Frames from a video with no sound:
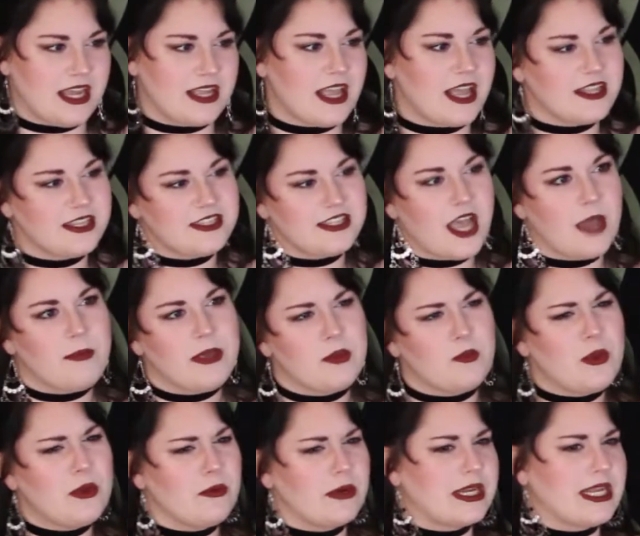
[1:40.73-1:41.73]
And I
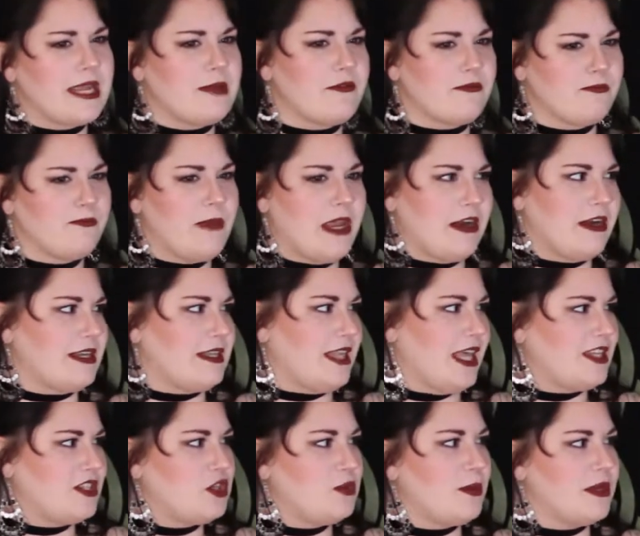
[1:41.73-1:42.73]
mean, we were getting married in
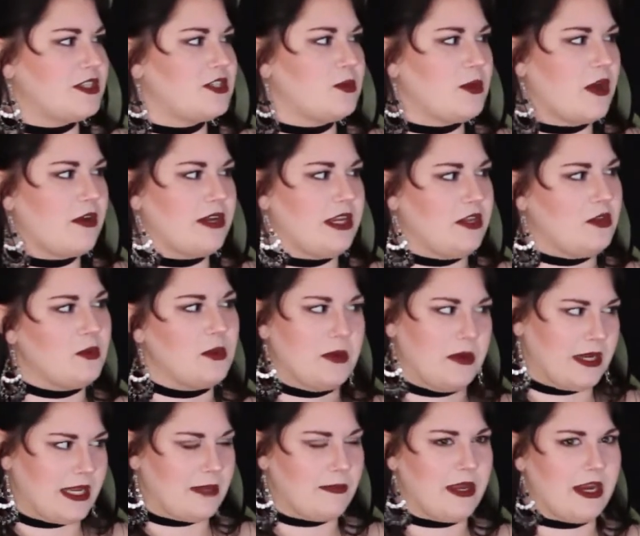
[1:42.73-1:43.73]
like 2 months, so we already knew we
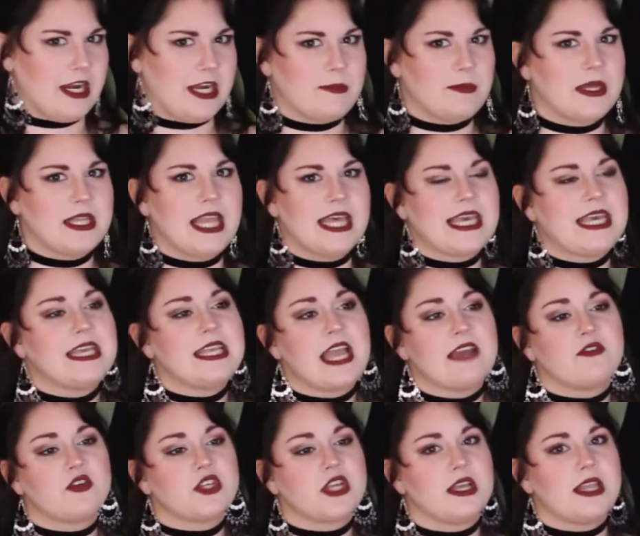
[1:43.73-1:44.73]
were getting married. But like he
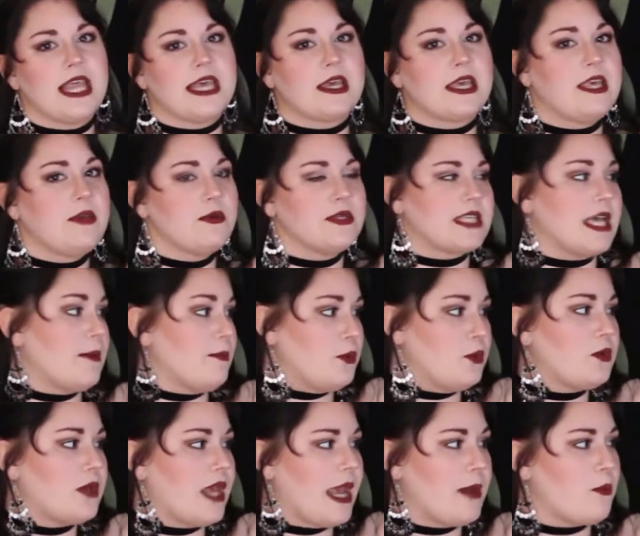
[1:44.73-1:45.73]
never done, like he was at
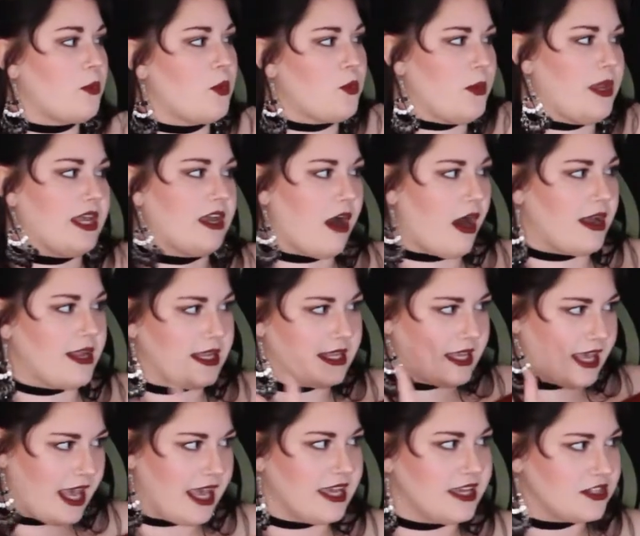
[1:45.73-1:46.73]
boot camp when we got
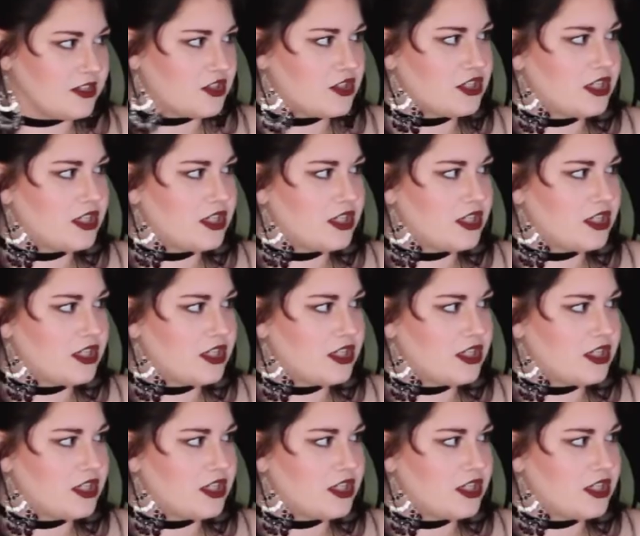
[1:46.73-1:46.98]
engaged.